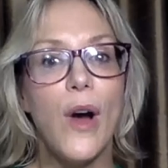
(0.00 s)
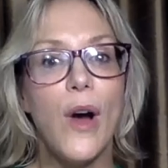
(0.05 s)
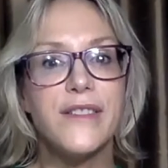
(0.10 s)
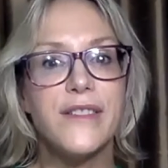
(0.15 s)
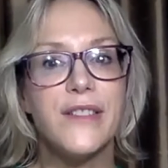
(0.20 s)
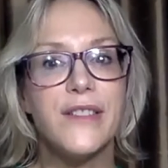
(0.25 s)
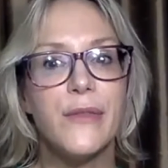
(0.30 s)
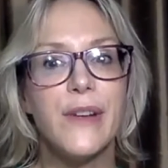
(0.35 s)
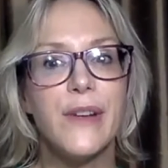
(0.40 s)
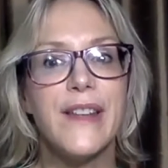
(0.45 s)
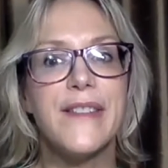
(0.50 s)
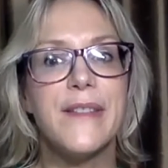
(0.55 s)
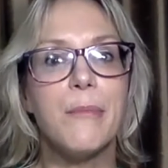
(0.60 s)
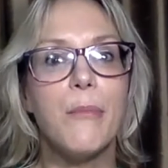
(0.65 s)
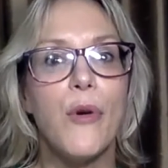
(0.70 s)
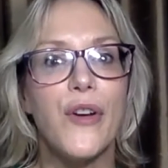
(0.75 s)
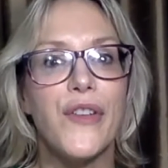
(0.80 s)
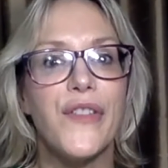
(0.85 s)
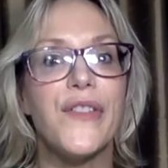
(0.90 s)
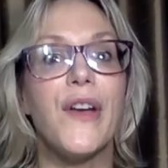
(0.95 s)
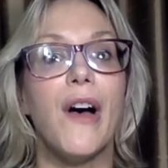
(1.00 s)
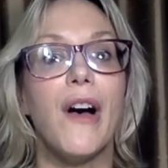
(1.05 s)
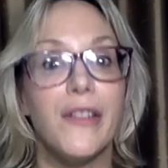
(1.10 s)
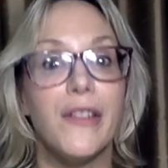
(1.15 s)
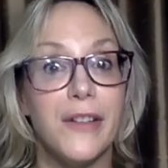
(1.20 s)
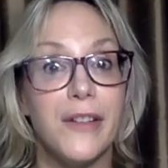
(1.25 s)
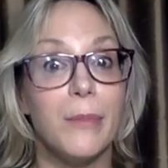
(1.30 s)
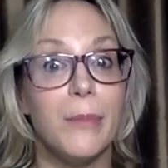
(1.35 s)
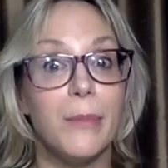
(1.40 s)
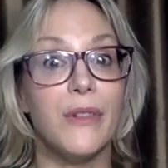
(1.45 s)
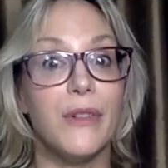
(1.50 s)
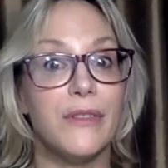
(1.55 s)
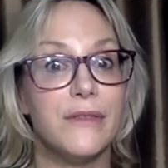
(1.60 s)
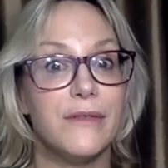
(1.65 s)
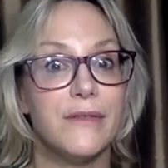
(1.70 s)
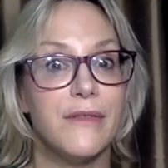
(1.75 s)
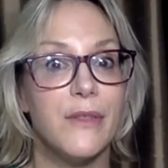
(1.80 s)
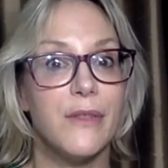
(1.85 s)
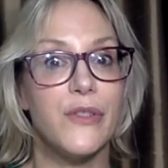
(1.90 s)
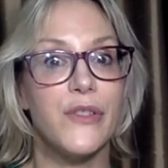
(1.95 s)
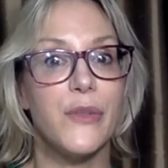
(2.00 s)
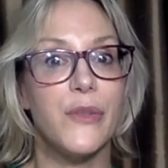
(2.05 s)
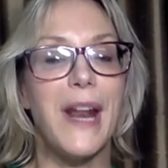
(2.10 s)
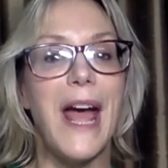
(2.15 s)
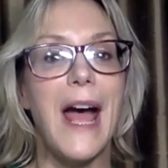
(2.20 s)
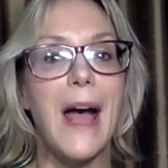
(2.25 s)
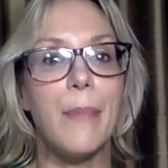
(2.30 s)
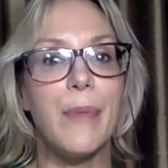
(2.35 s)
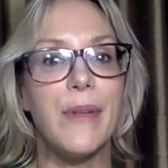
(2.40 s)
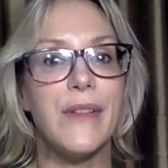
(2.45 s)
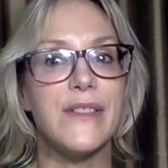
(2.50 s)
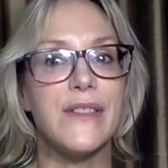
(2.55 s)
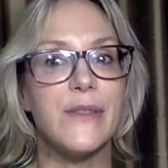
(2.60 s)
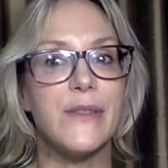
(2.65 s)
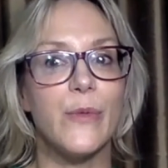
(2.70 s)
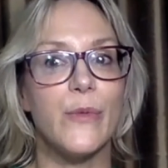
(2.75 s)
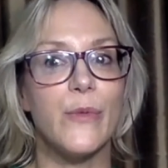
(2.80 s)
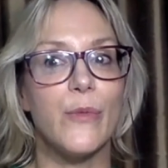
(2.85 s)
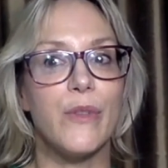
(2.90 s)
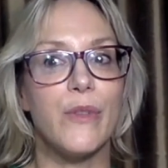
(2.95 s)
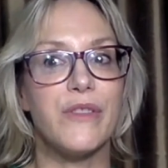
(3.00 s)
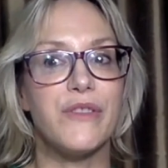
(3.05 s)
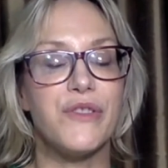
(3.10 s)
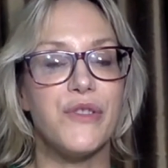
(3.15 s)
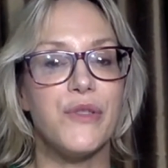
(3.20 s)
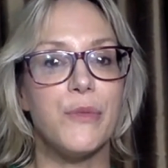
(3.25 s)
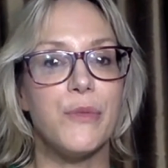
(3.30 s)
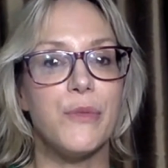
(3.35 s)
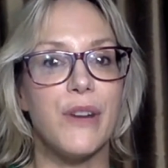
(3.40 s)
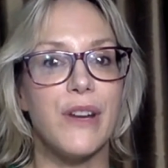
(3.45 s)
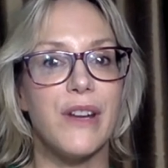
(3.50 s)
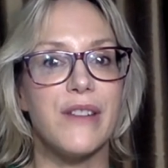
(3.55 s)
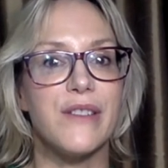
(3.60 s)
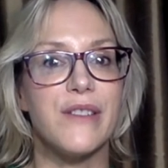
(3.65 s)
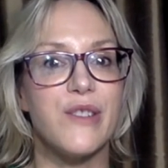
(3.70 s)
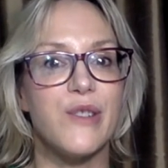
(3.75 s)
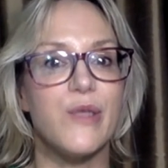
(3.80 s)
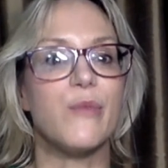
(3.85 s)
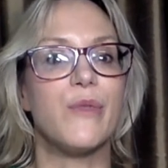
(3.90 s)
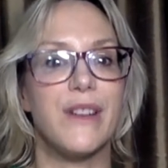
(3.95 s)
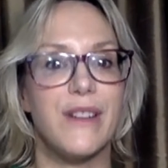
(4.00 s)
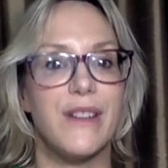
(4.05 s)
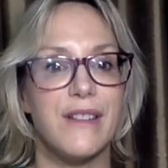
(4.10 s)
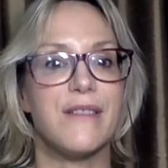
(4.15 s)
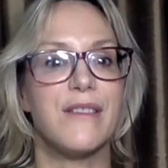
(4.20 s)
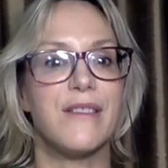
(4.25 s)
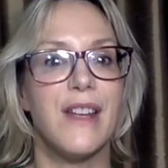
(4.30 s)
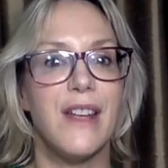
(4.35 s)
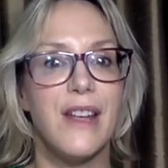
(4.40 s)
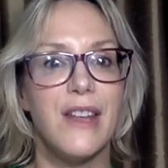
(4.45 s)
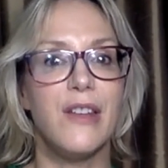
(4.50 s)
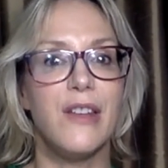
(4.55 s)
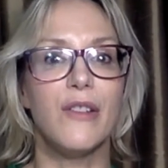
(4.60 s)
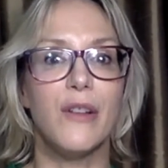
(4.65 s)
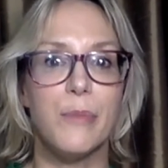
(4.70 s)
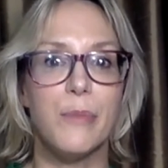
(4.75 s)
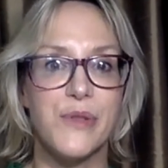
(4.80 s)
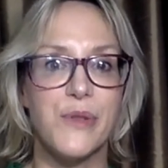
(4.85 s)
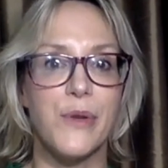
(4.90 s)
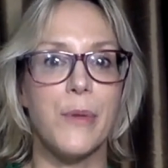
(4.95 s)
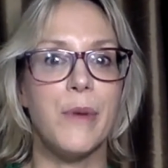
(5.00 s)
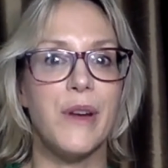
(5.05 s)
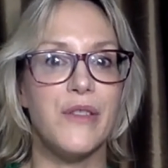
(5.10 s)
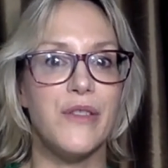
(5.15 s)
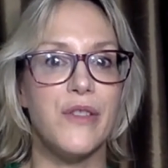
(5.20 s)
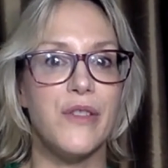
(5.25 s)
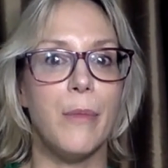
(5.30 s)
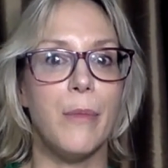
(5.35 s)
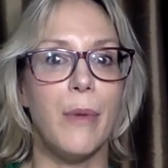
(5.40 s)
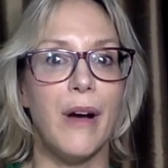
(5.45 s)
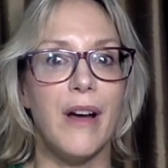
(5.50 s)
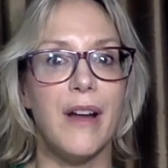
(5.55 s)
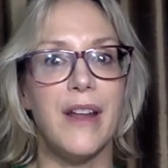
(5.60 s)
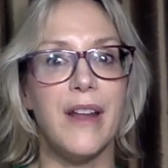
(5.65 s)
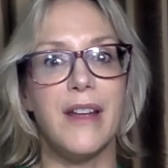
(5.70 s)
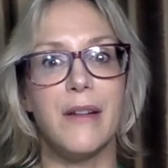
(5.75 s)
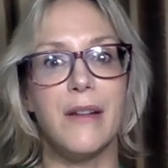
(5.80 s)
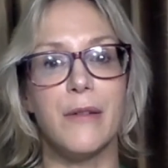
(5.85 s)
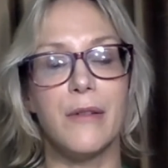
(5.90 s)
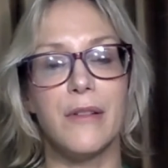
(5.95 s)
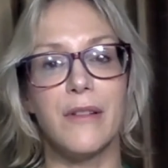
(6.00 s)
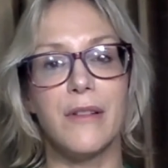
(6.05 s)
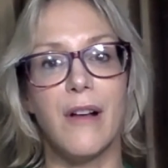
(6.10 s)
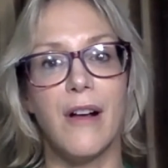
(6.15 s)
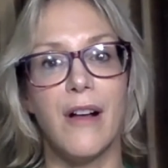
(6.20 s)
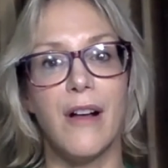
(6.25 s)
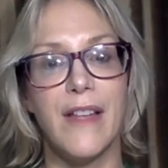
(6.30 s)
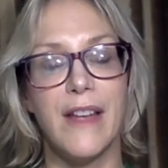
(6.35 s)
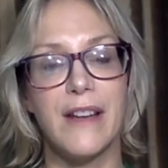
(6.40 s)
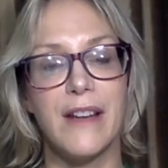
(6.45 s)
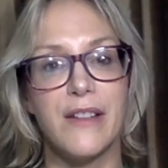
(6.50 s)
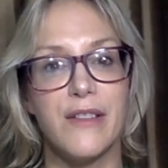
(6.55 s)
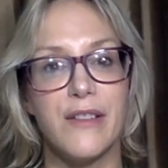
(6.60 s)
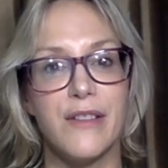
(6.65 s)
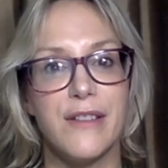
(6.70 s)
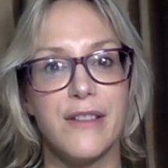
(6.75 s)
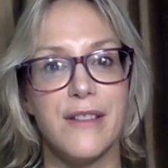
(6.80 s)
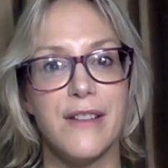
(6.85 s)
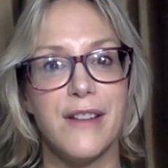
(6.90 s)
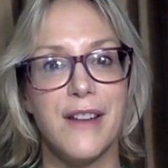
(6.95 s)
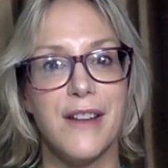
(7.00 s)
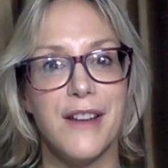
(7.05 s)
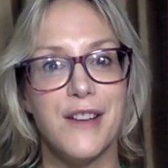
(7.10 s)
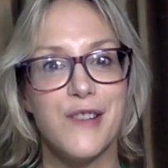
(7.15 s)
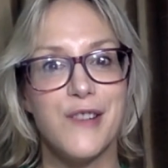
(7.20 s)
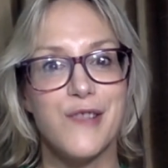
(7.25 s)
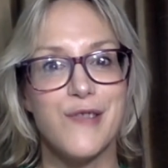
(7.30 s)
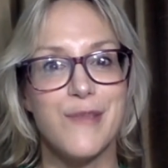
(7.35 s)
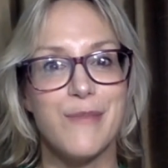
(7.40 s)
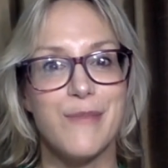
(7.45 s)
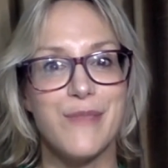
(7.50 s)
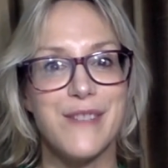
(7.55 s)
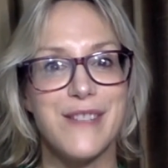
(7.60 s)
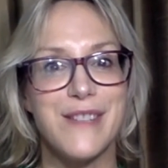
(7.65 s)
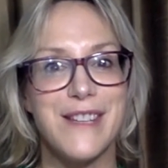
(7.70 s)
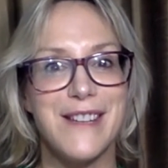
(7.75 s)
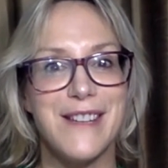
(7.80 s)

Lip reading: to, it's more soluble. So what happens with turmeric is you'll absorb it in your body. All that good Shreem Brzee